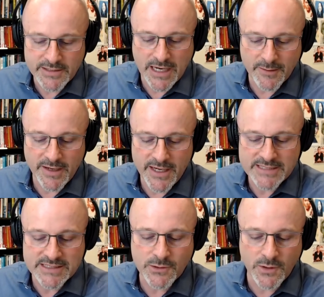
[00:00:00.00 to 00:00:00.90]
he's talking about, he
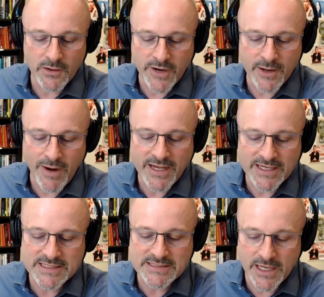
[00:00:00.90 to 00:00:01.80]
has this quote, right?
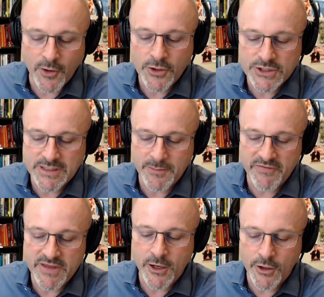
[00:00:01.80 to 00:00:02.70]
Whiteness is the ownership of
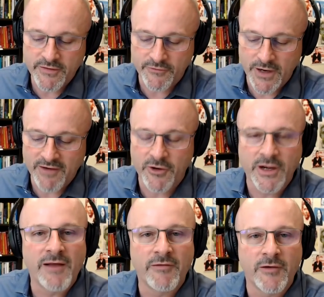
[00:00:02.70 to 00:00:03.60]
the earth forever and
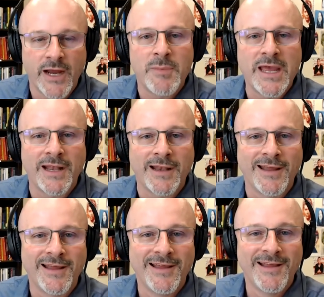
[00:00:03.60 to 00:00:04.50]
ever, amen,
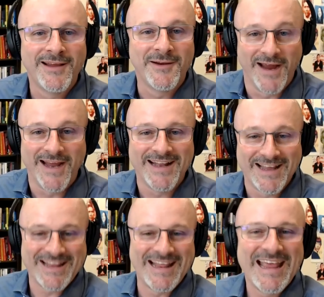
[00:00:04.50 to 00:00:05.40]
right?
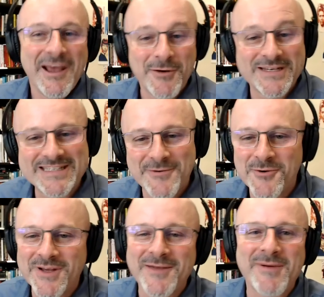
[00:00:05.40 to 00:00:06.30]
Which is a
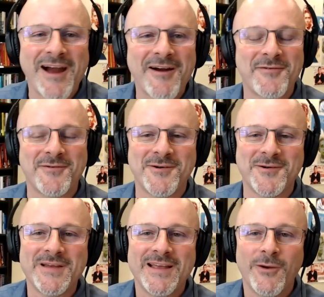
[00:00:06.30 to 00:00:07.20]
really
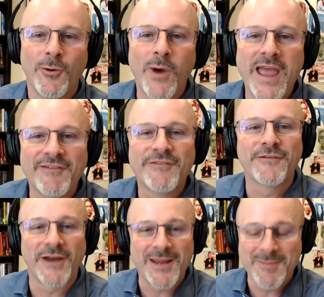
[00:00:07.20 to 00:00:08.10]
powerful way of
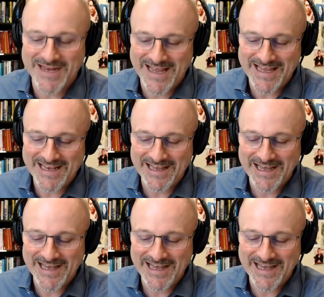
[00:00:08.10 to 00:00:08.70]
framing it.